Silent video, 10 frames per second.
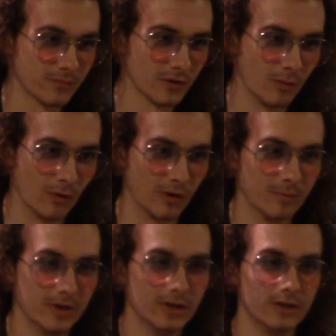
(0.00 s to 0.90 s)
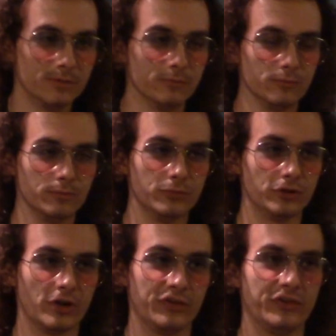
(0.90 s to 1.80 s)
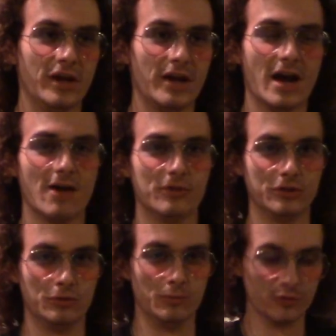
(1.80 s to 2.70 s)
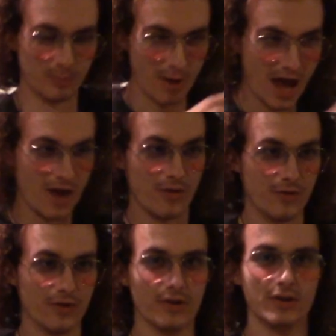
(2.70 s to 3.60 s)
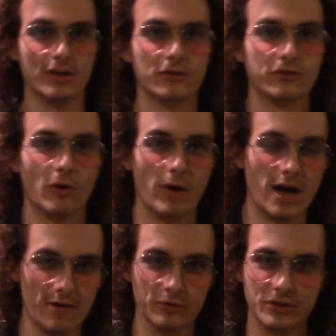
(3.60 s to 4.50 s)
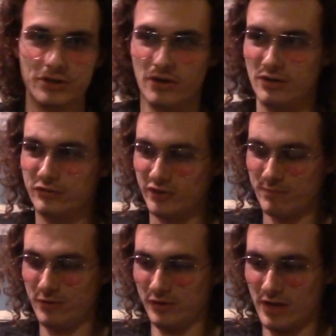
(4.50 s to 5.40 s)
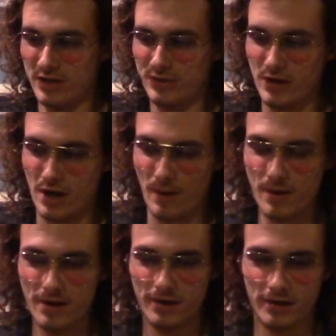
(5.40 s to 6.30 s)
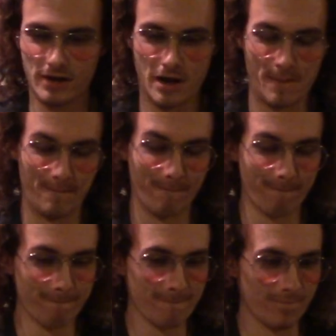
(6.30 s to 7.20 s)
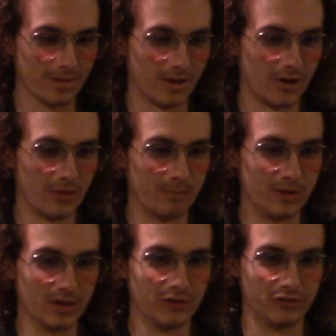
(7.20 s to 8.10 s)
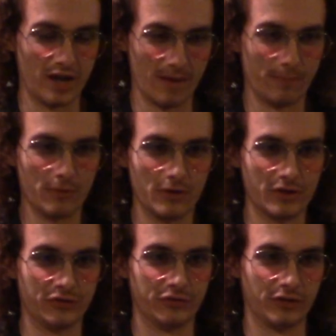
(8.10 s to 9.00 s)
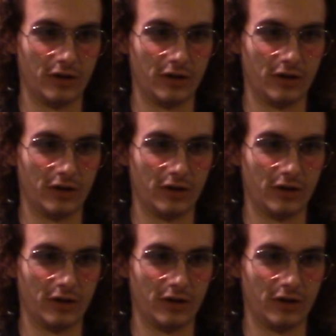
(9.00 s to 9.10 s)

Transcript: or should I say having you depend so heavily on something like that. Another big example is